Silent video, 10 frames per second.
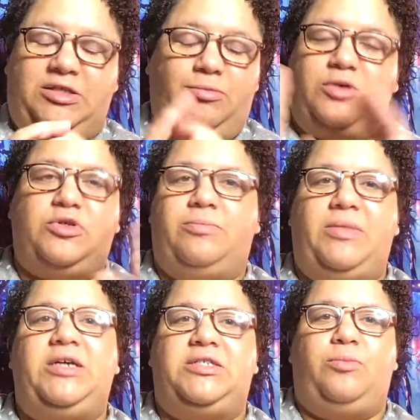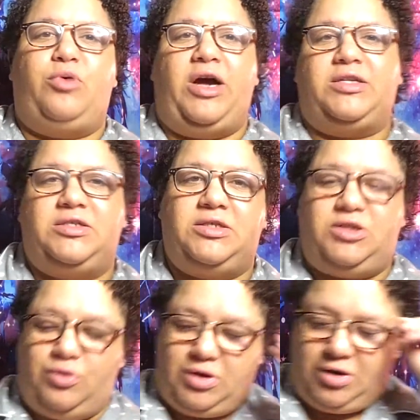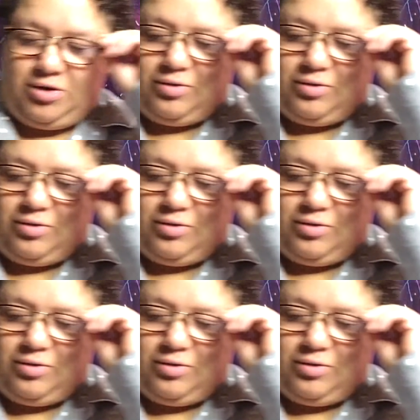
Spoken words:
the most amazing practice that you can do